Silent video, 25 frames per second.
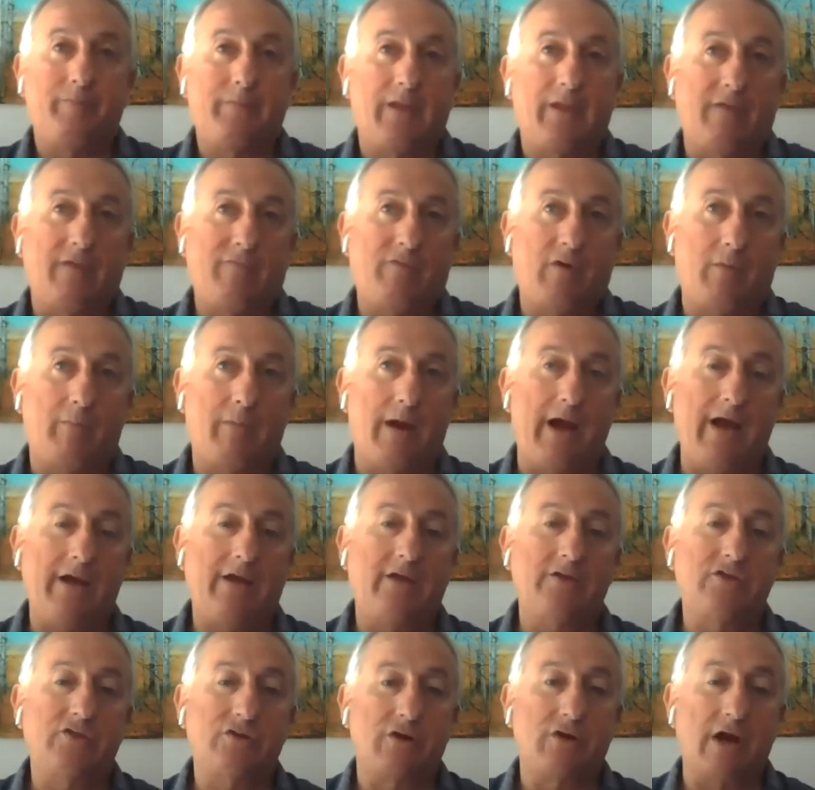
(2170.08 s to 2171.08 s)
If you're buying
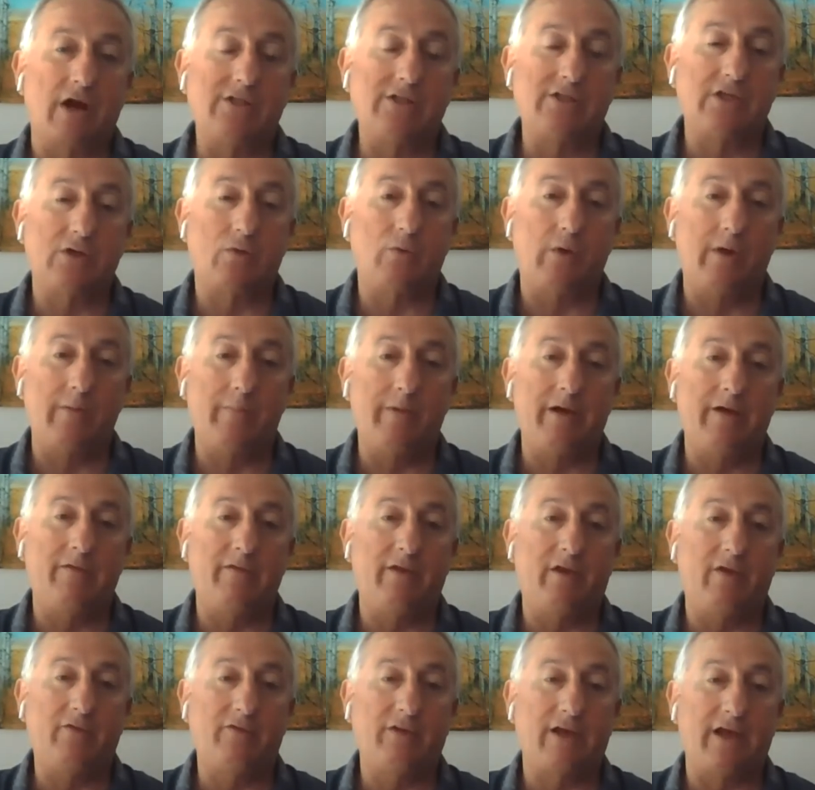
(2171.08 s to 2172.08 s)
construction equipment and
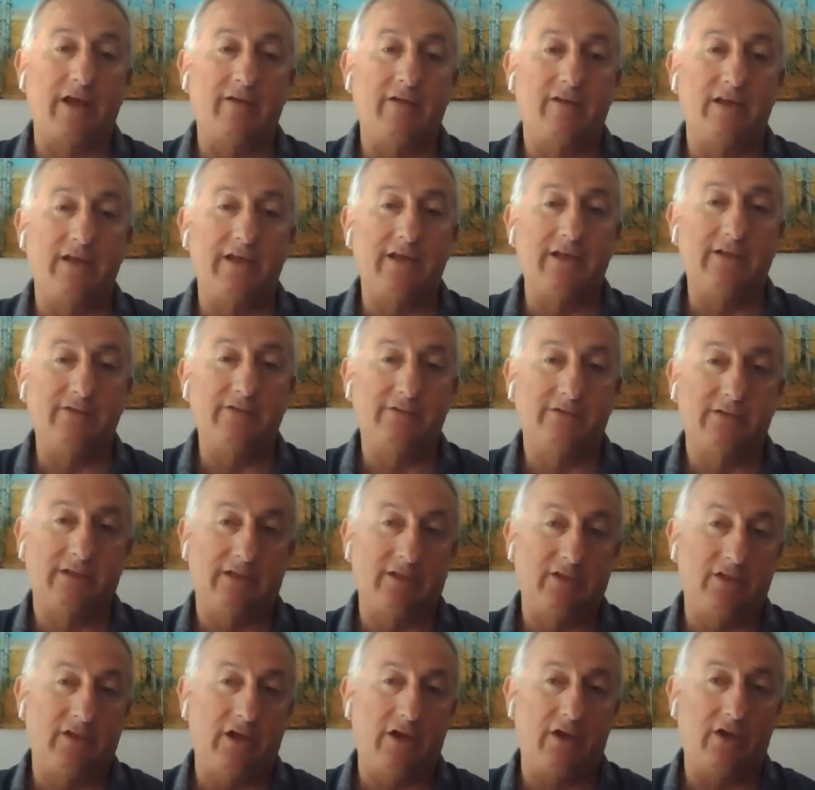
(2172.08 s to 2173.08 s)
those kind of things,
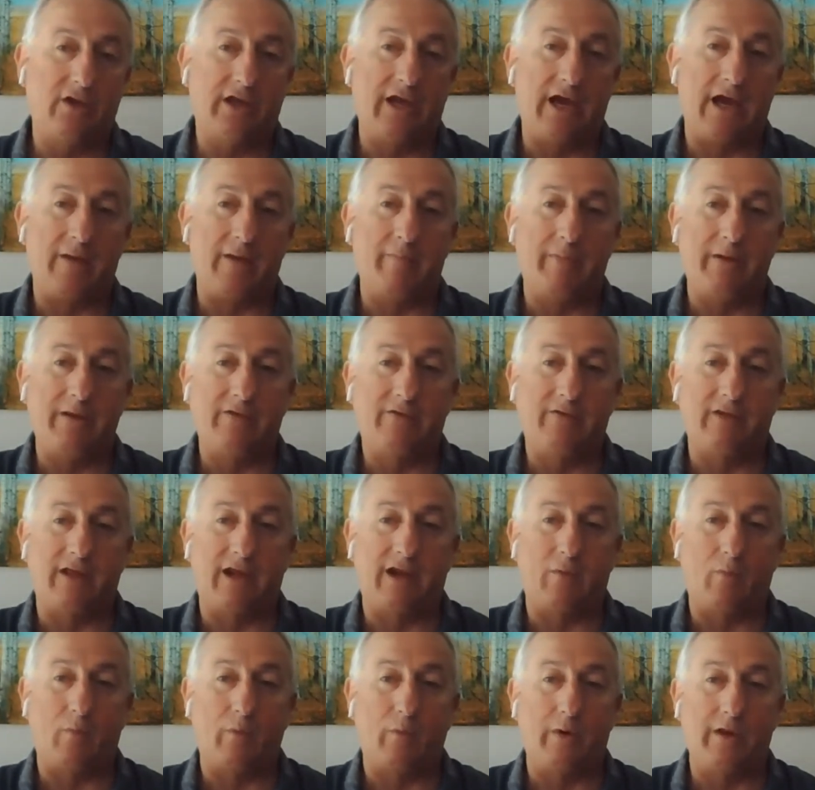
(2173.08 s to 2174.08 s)
you got to be set
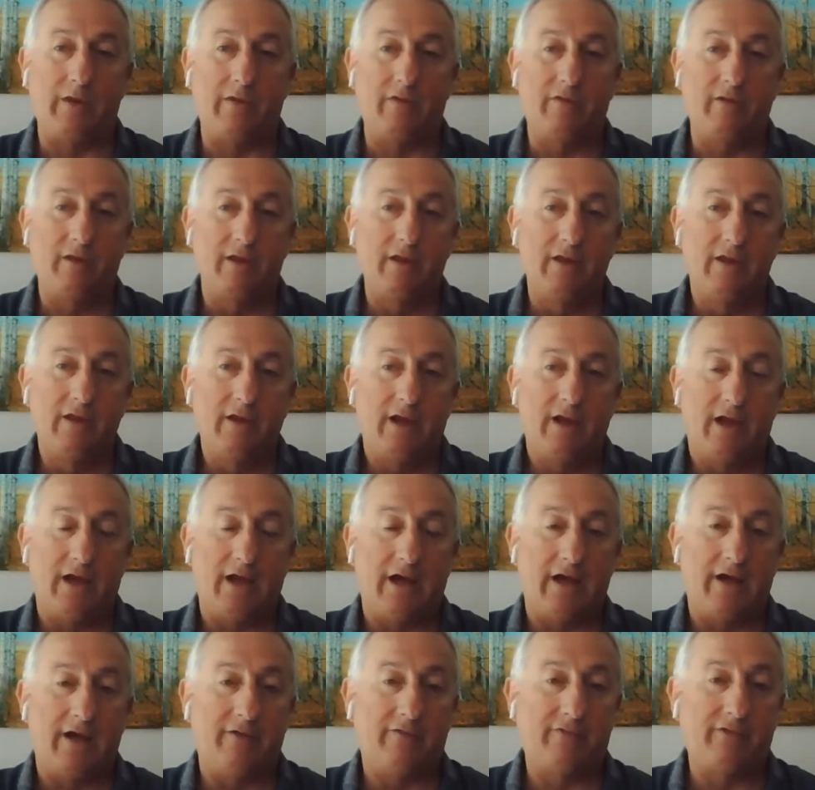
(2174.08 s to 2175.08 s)
up with
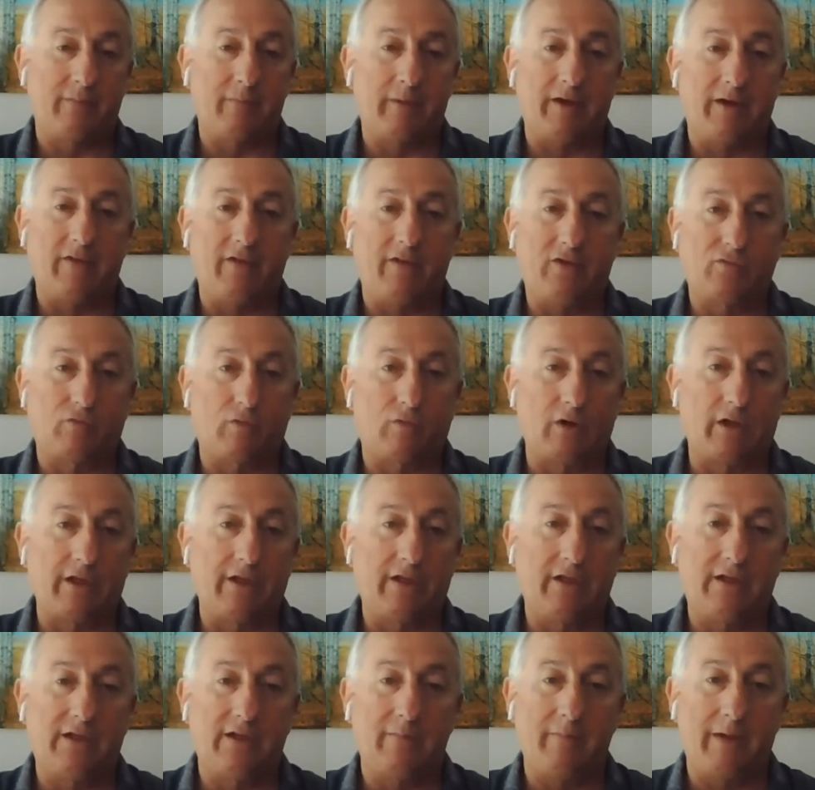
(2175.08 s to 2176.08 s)
somebody that's really
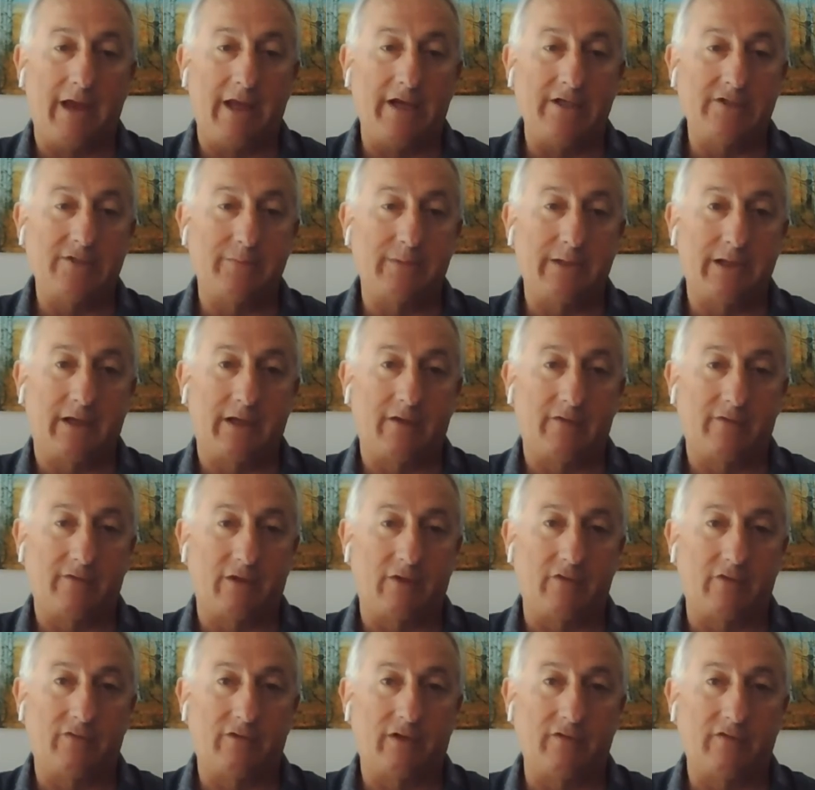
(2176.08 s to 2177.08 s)
good to management, because
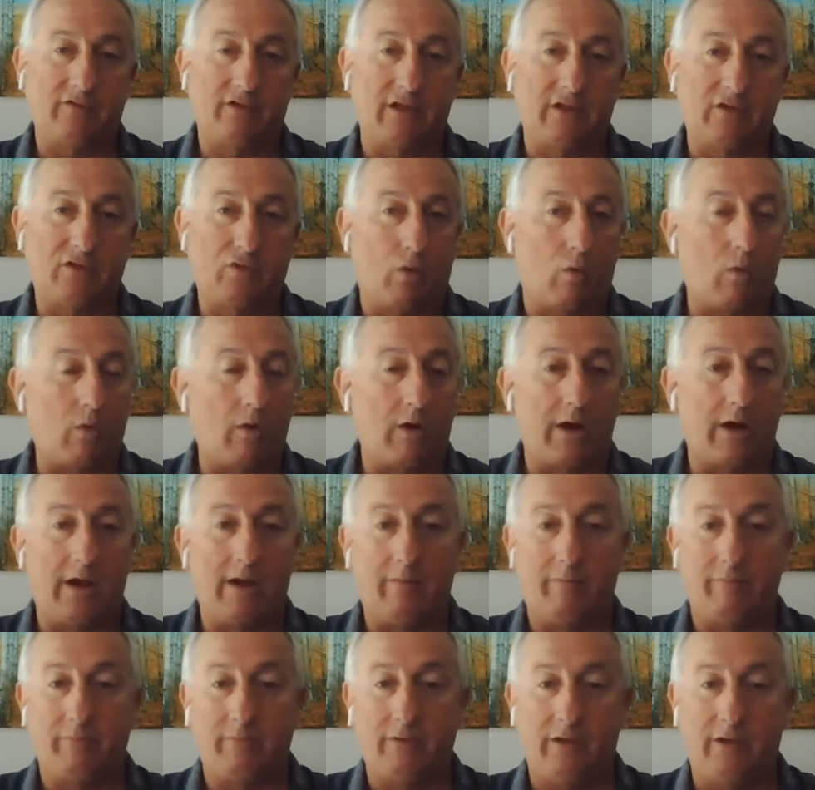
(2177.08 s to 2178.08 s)
those things get tore
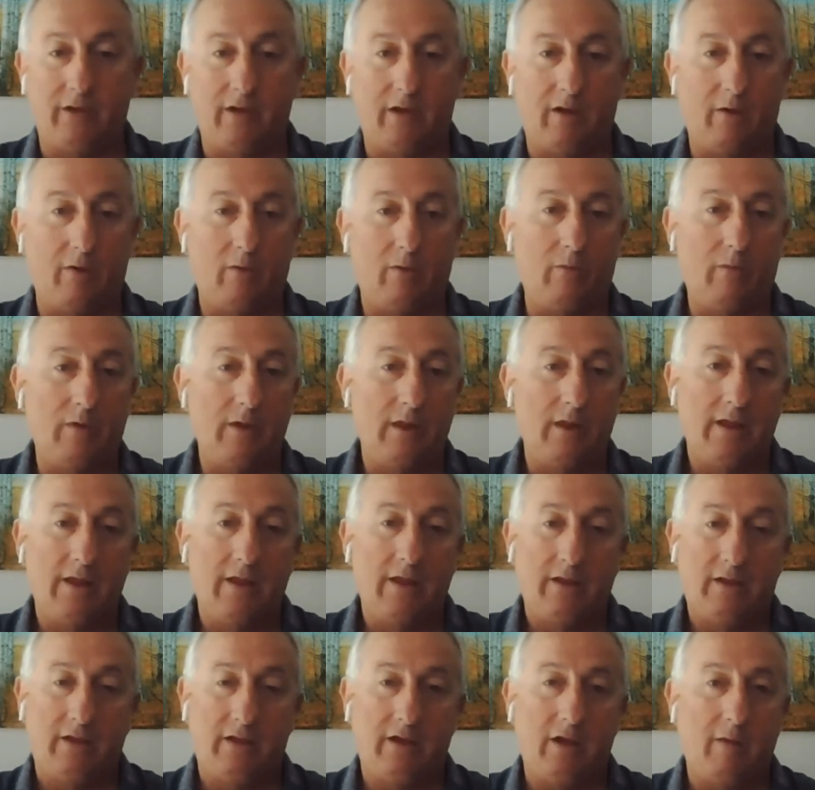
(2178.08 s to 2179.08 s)
up.
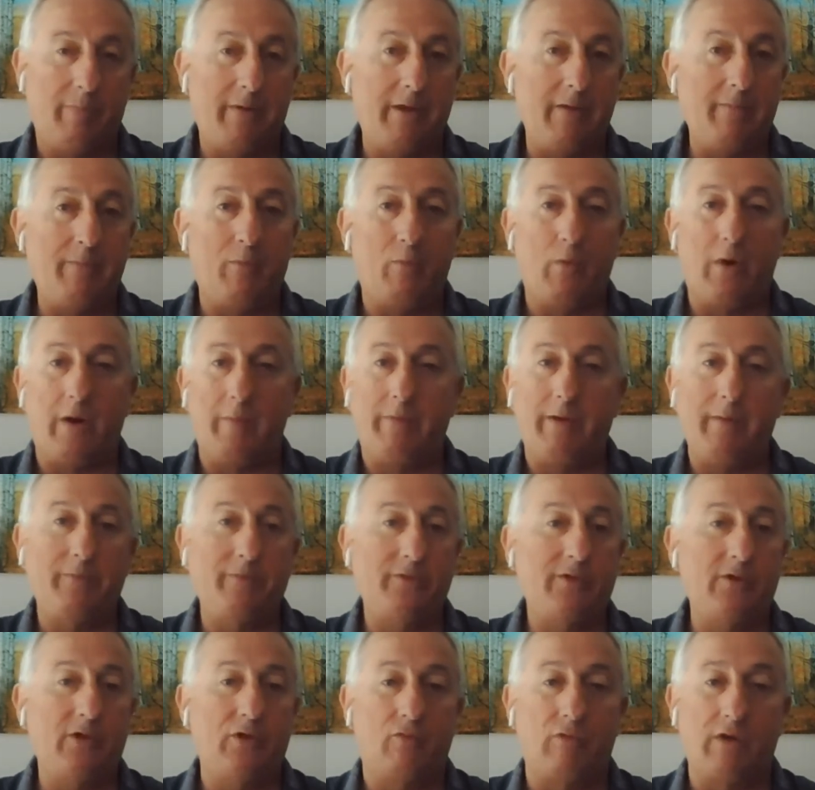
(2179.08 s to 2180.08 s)
What people
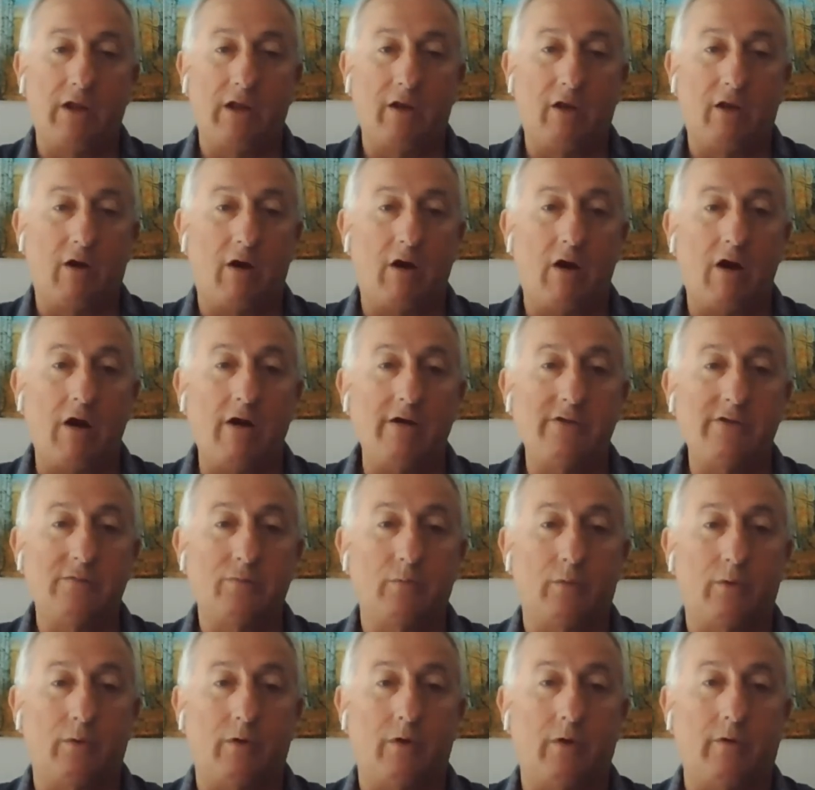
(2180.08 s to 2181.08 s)
do to rental cars.
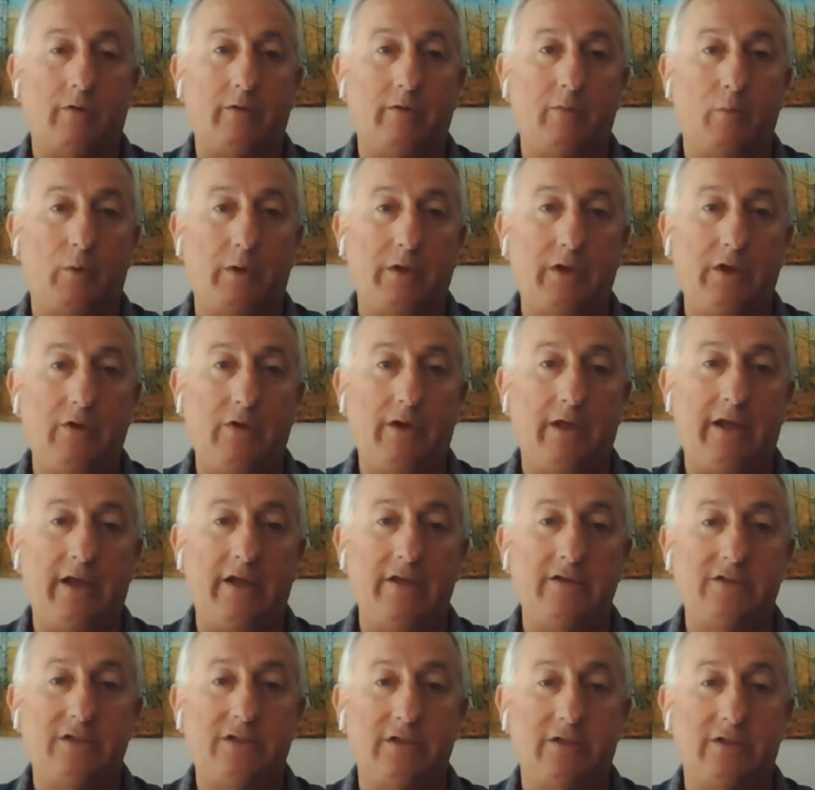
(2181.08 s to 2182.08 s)
Well, when you get
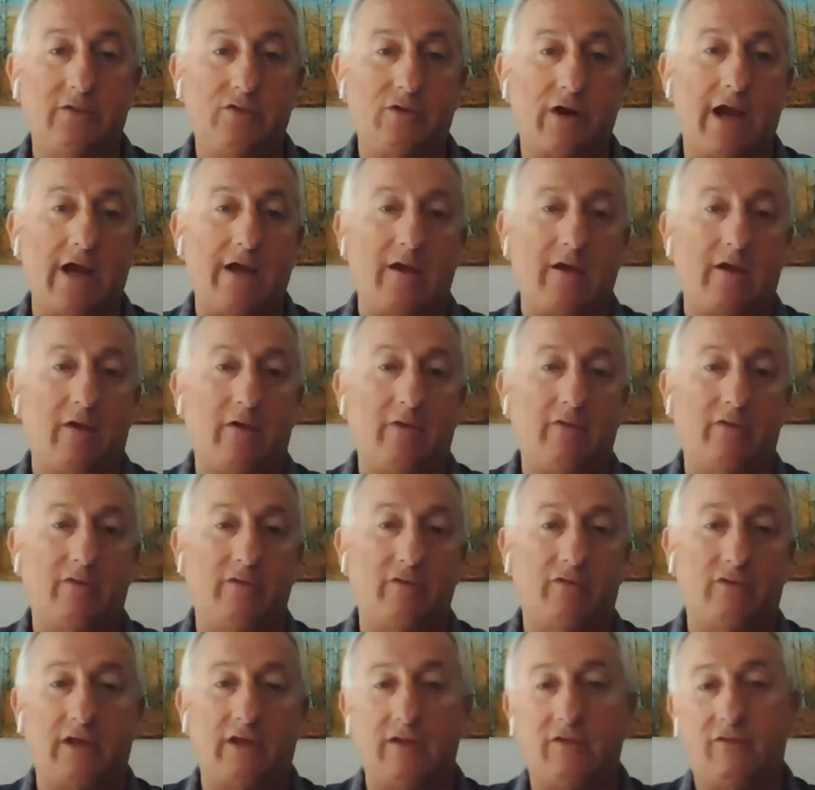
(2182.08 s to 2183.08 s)
into track hose and
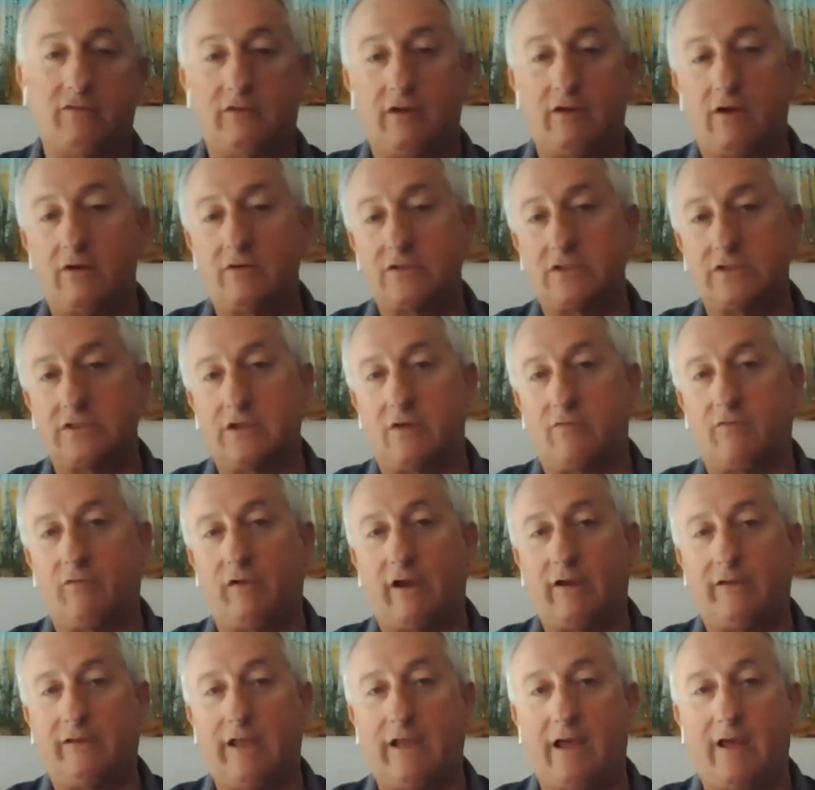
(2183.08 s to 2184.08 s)
skid steers and stuff
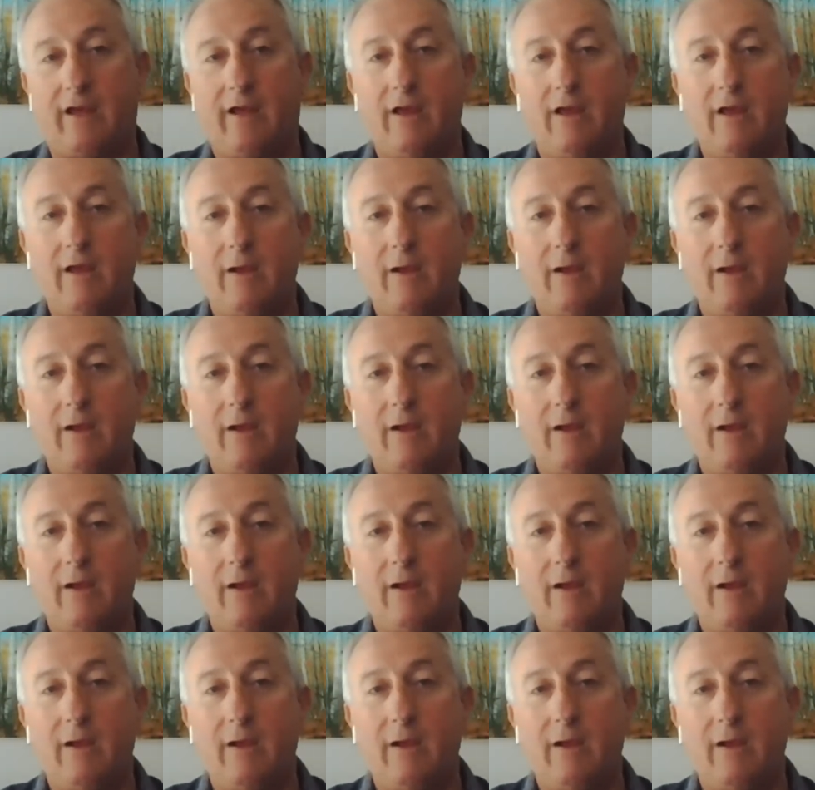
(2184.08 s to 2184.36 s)
like that,